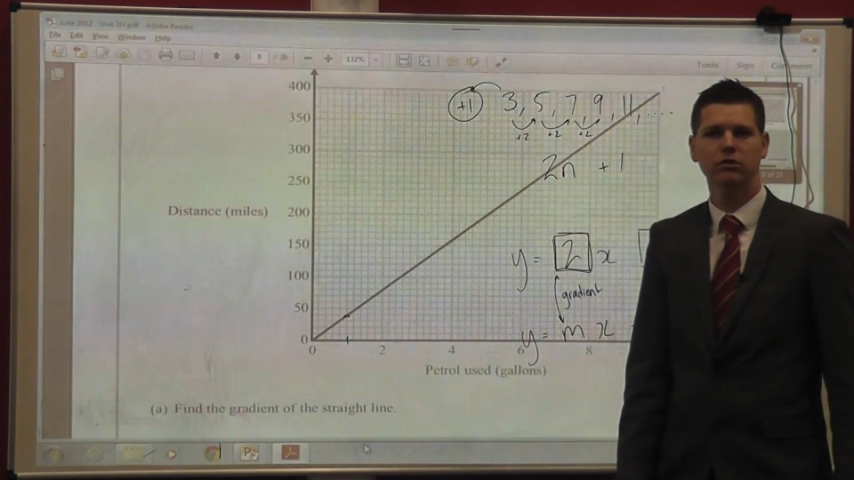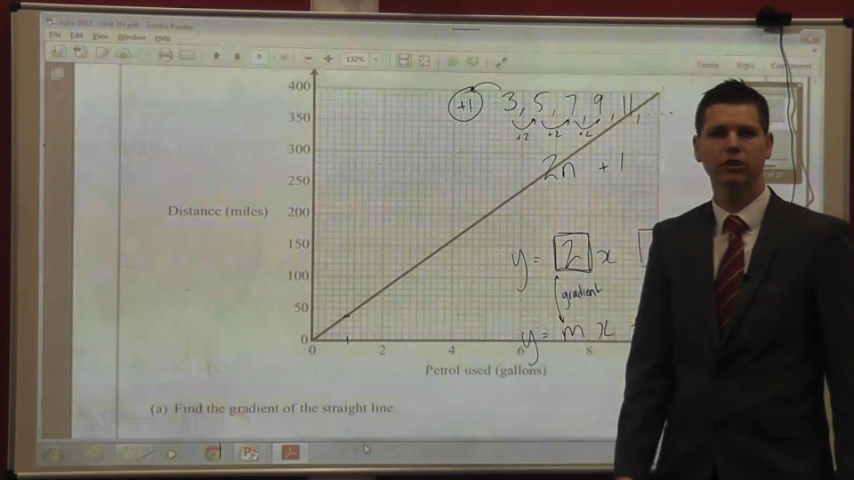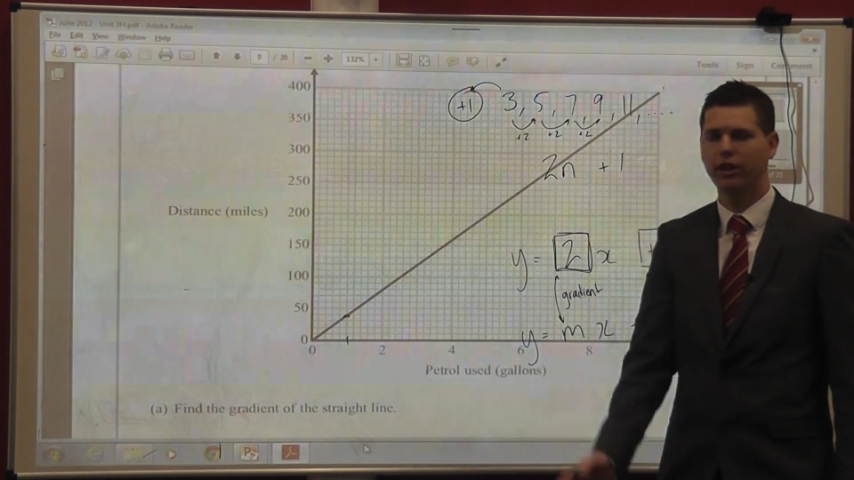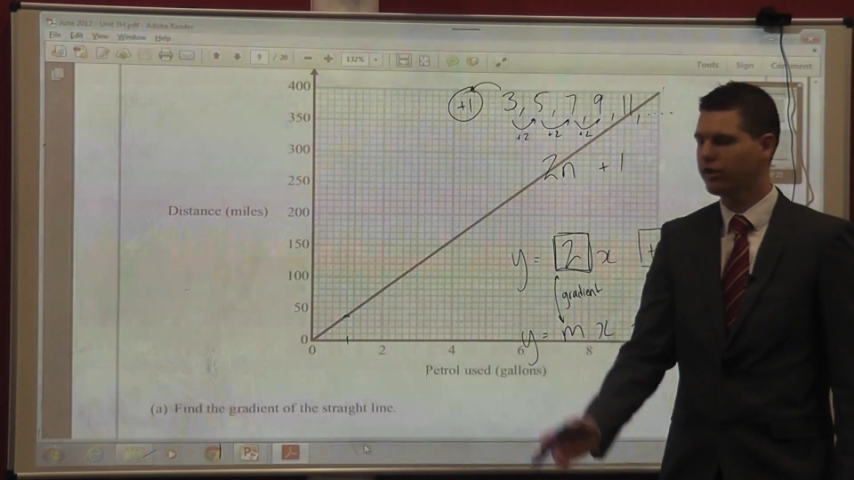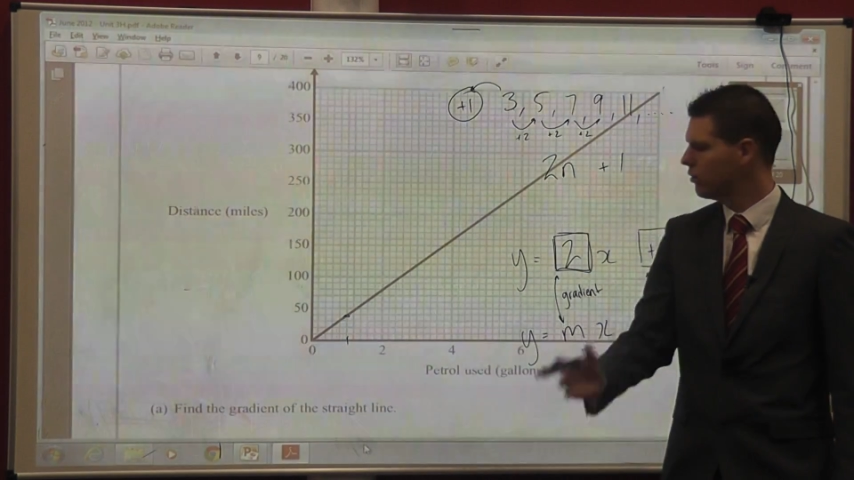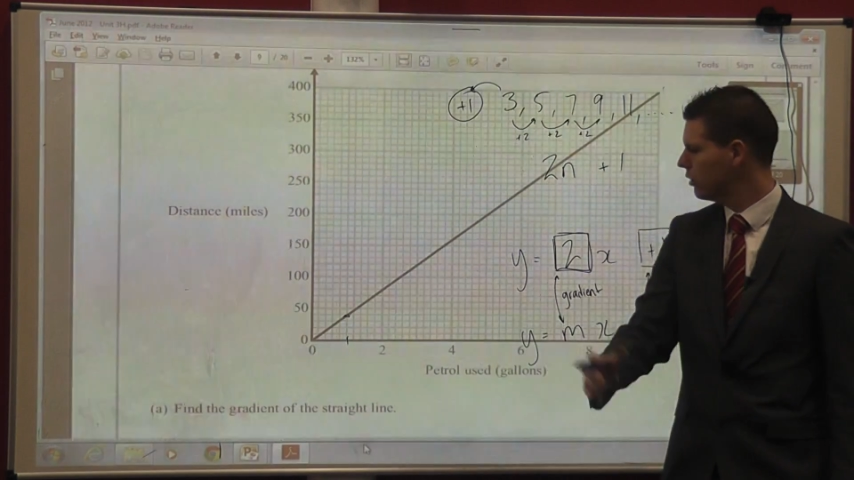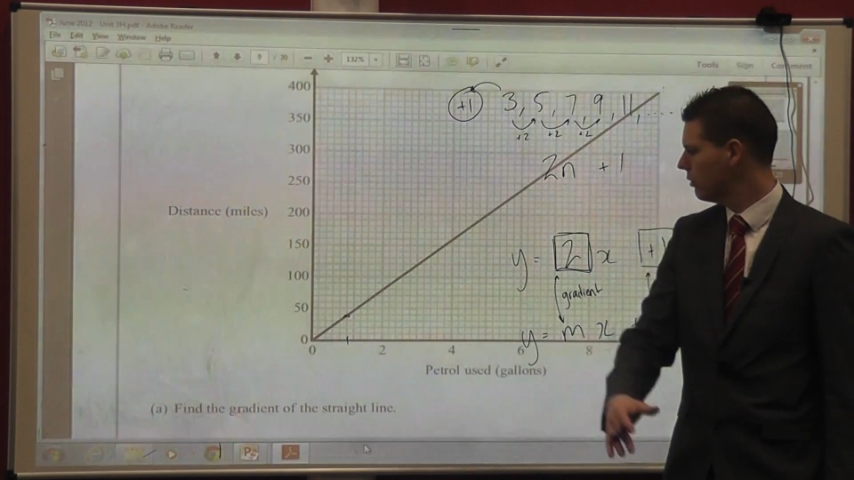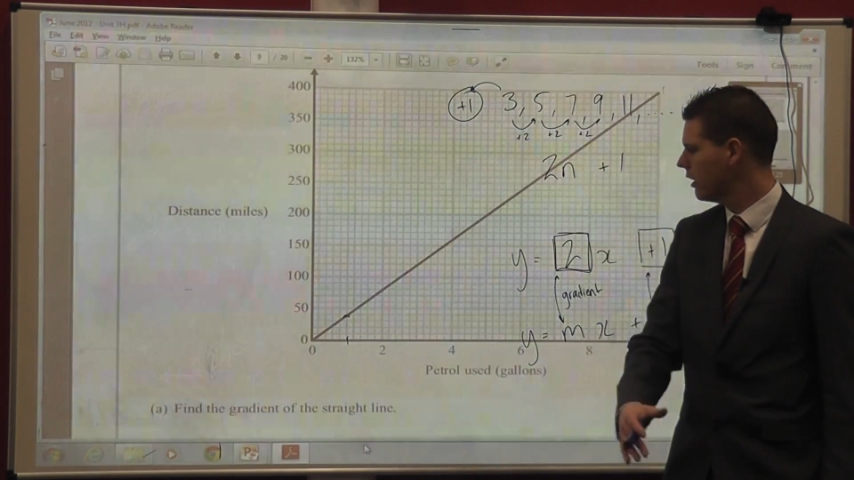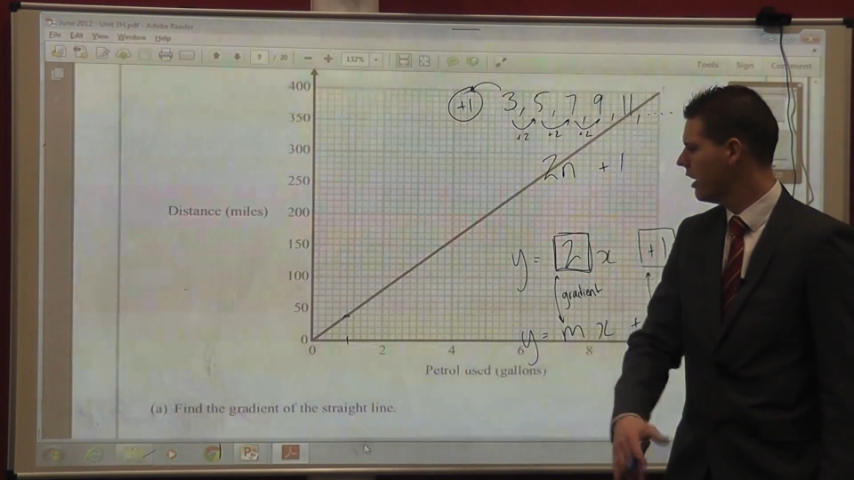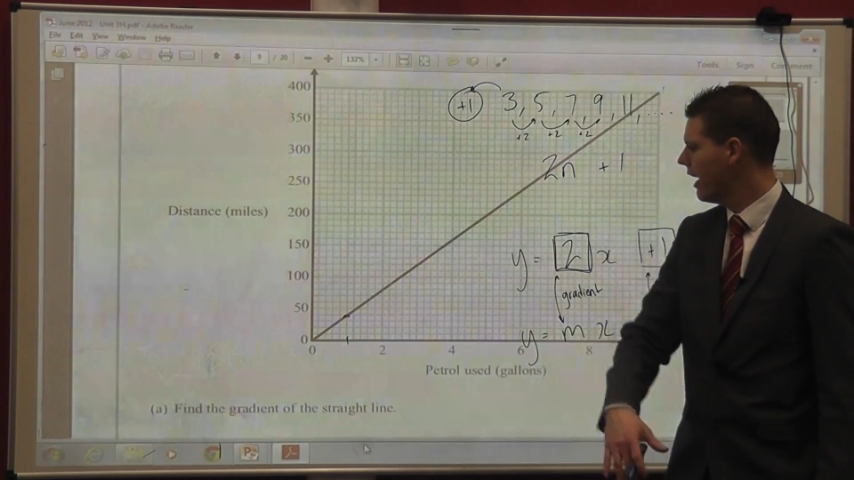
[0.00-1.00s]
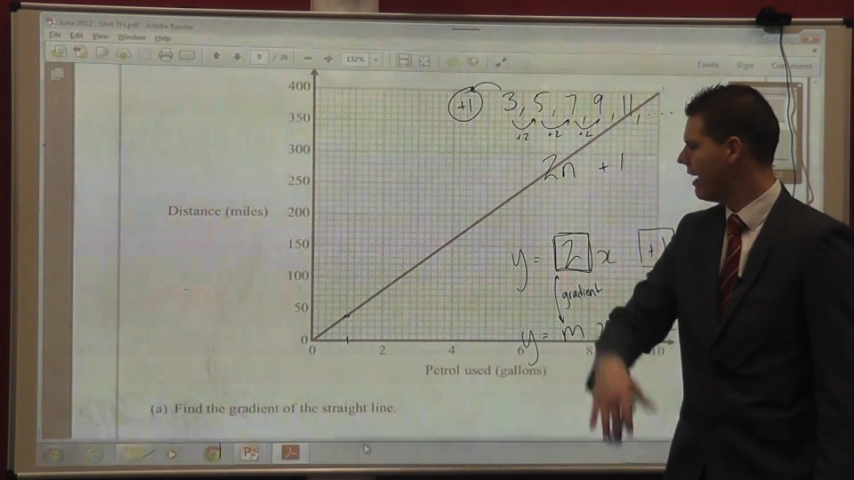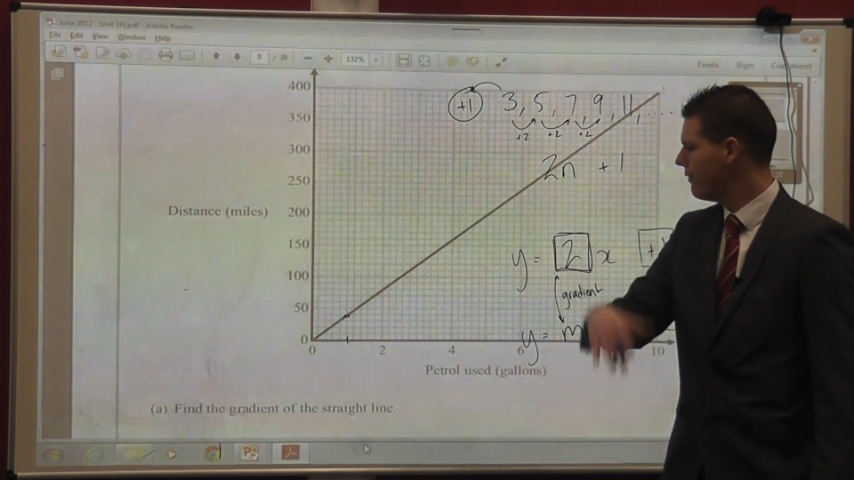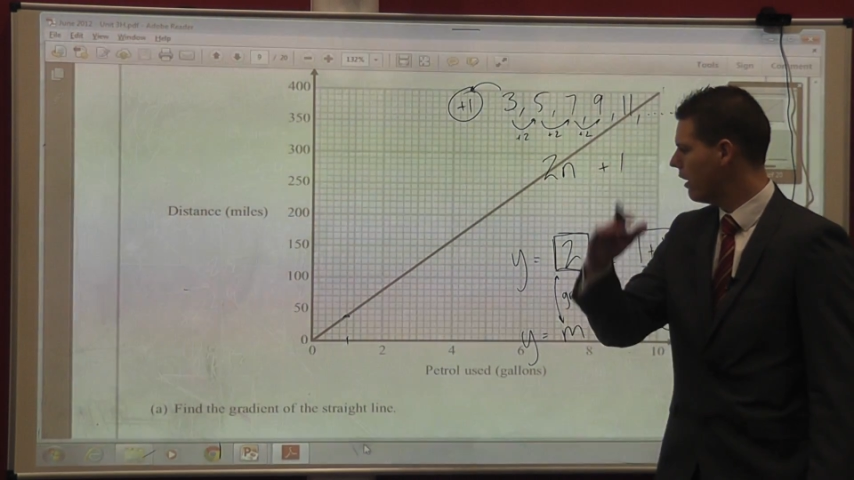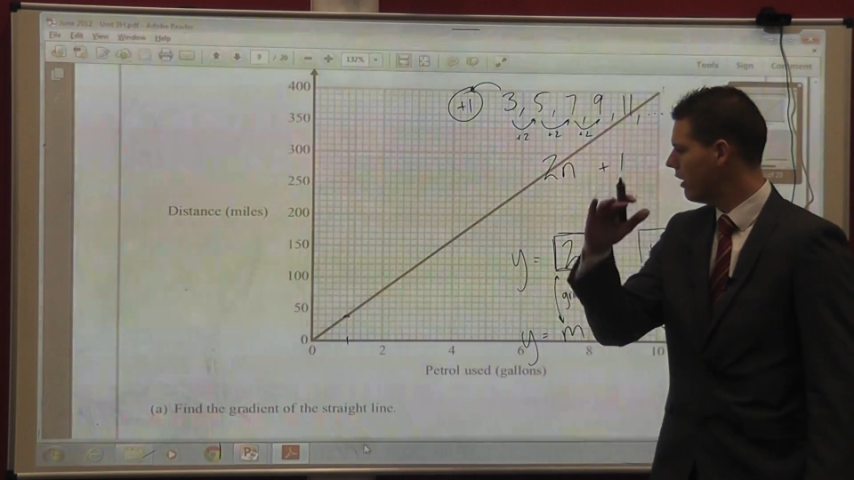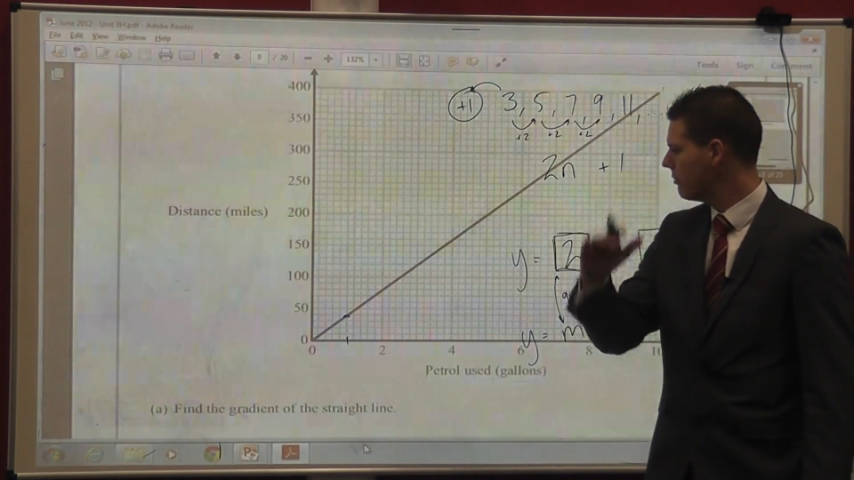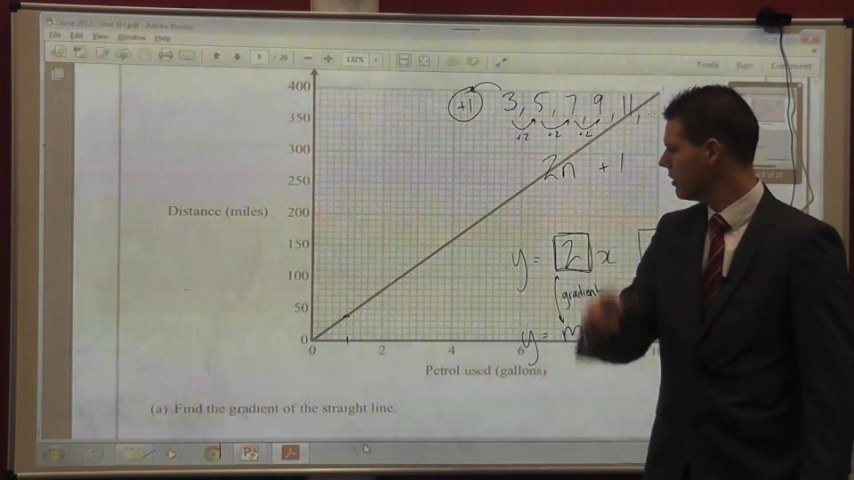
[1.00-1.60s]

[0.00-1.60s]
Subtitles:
So it goes across one, how far up